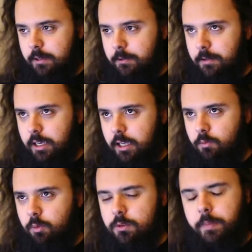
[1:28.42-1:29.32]
it
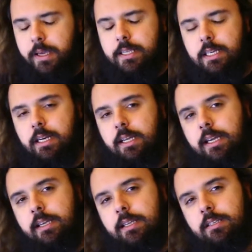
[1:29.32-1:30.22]
was
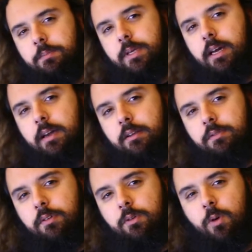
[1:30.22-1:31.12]
basically some kind of
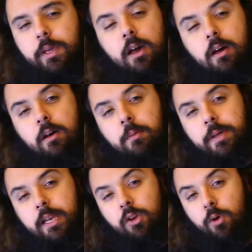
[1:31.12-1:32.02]
a going up
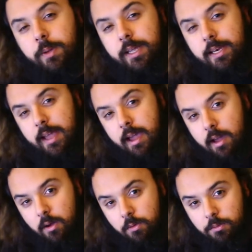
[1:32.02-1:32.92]
and then going
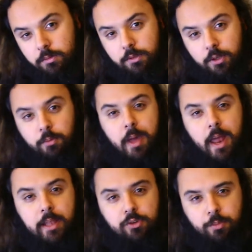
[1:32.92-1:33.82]
down, you know,
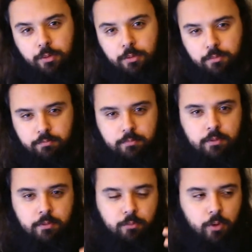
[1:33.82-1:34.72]
manageable.
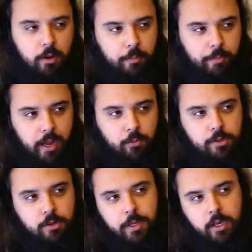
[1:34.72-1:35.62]
When the pain was
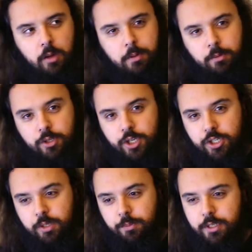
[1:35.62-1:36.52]
going up, I was
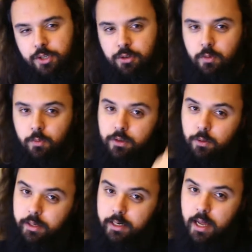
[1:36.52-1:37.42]
changing position, it was
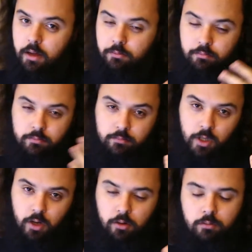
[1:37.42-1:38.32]
going down,
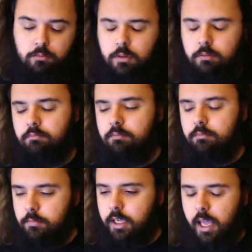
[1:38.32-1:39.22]
you know,
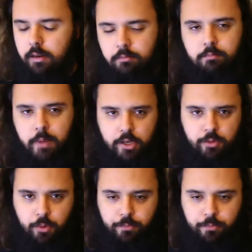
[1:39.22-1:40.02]
again, manageable.